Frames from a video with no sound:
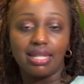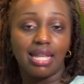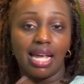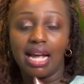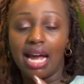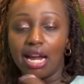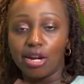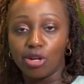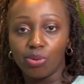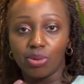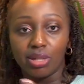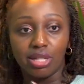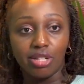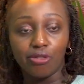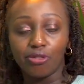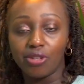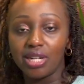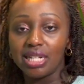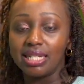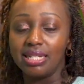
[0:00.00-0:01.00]
They can look
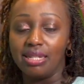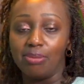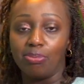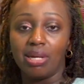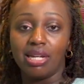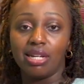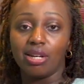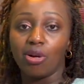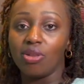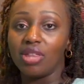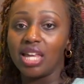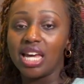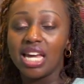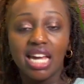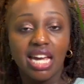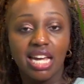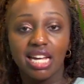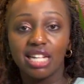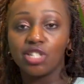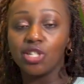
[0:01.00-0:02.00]
different depending on the
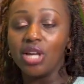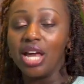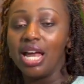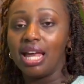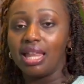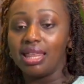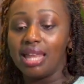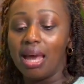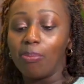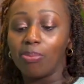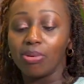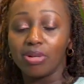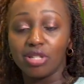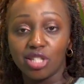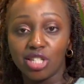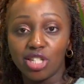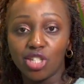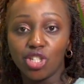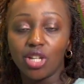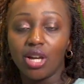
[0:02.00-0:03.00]
age, their
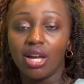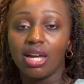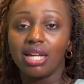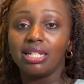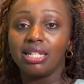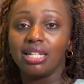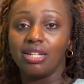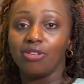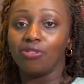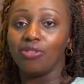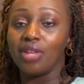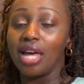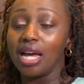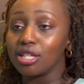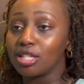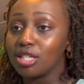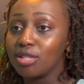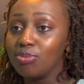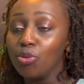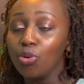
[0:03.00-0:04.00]
position, if they
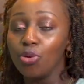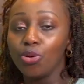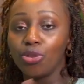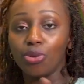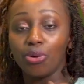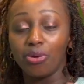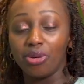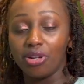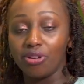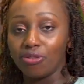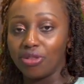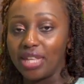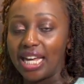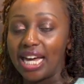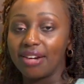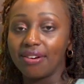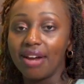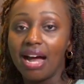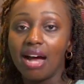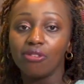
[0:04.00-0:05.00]
are smooth or if they
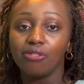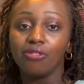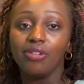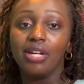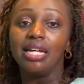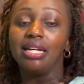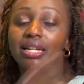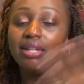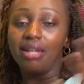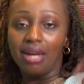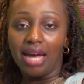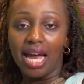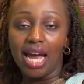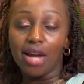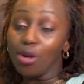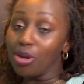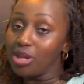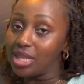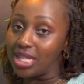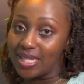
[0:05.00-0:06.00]
are rough,
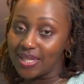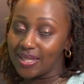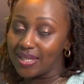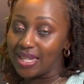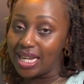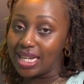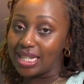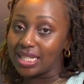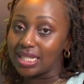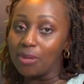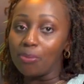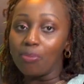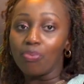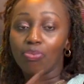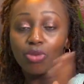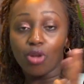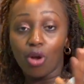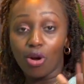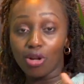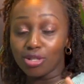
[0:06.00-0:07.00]
and all these things.
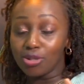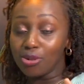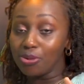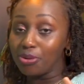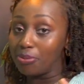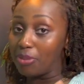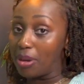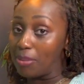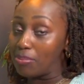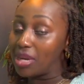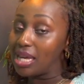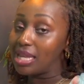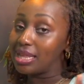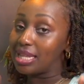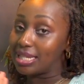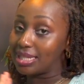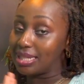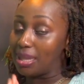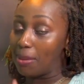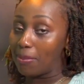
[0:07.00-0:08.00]
Also remember,
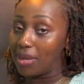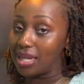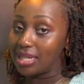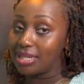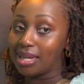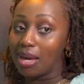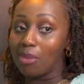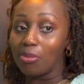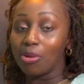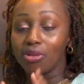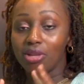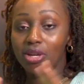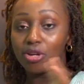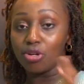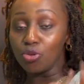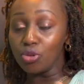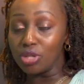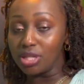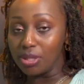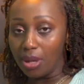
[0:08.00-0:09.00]
the cementum or the
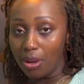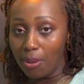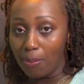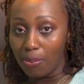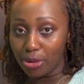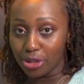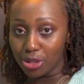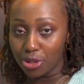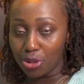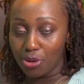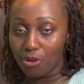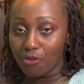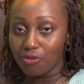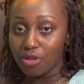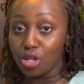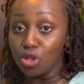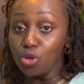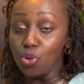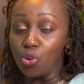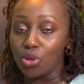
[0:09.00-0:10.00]
root portion of
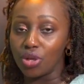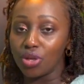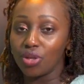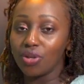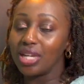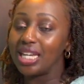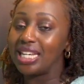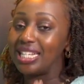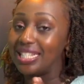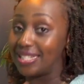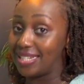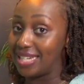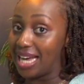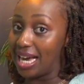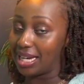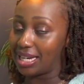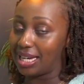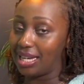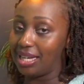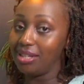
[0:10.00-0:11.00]
the tooth is
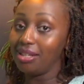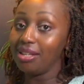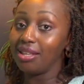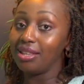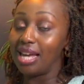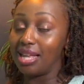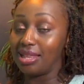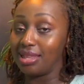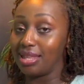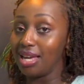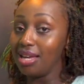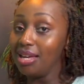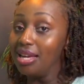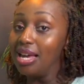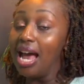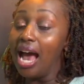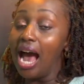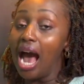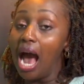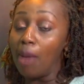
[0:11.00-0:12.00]
darker than the
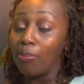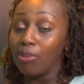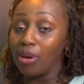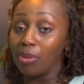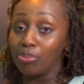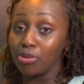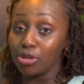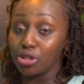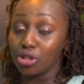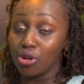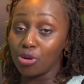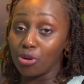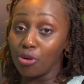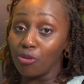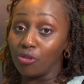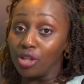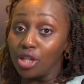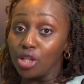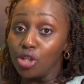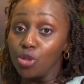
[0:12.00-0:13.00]
upper portion
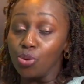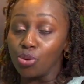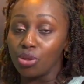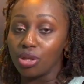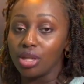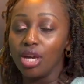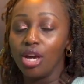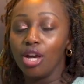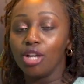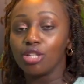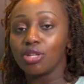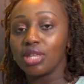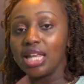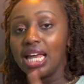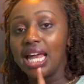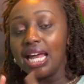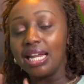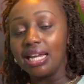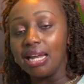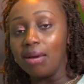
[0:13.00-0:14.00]
of the tooth. So
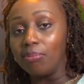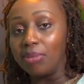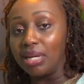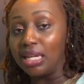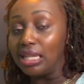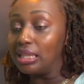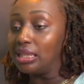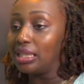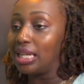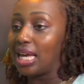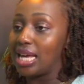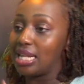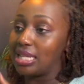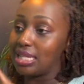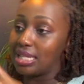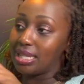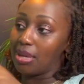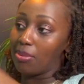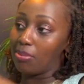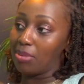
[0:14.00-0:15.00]
the enamel
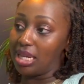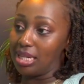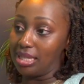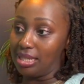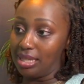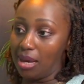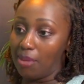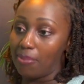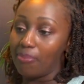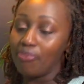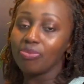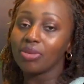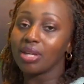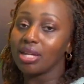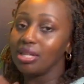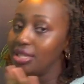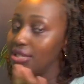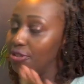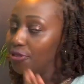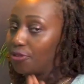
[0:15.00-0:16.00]
and cementum,
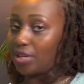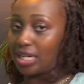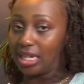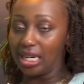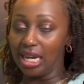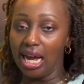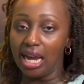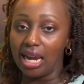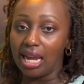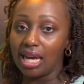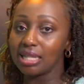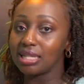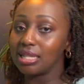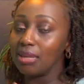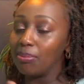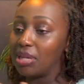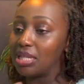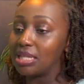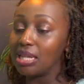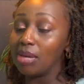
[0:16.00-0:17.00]
different color.
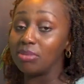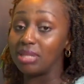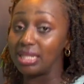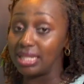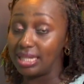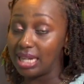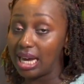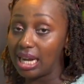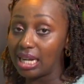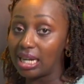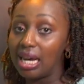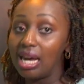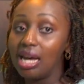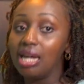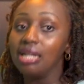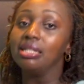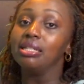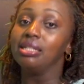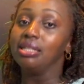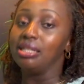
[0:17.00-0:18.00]
Cementum is
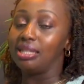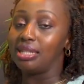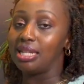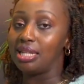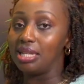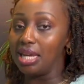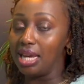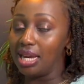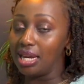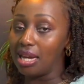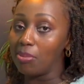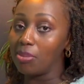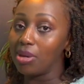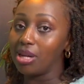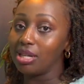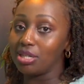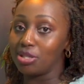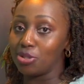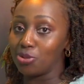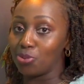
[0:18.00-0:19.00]
darker, then the
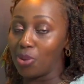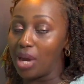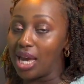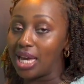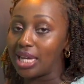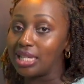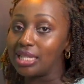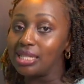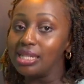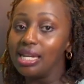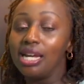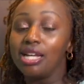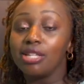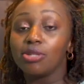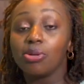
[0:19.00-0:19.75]
enamel is white.